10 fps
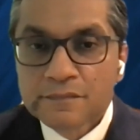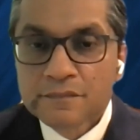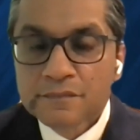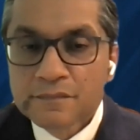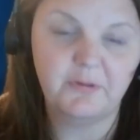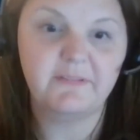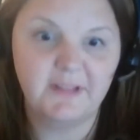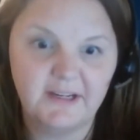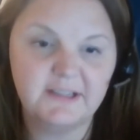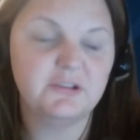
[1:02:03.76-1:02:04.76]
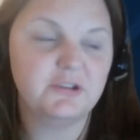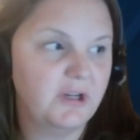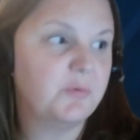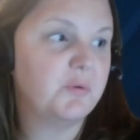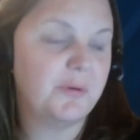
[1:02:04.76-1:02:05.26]
And I believe that is your
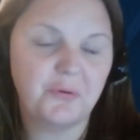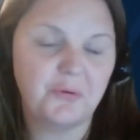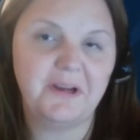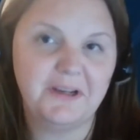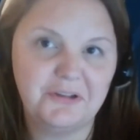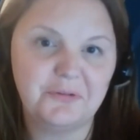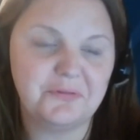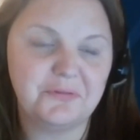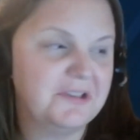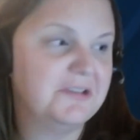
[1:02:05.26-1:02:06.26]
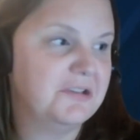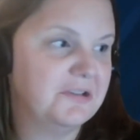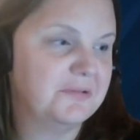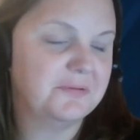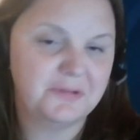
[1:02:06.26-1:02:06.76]
number one point in
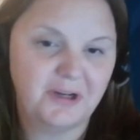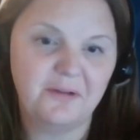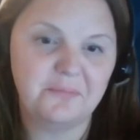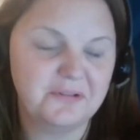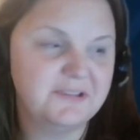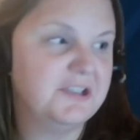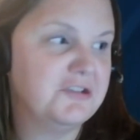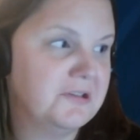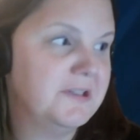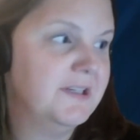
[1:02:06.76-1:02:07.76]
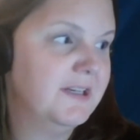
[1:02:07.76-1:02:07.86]
your COM procedure.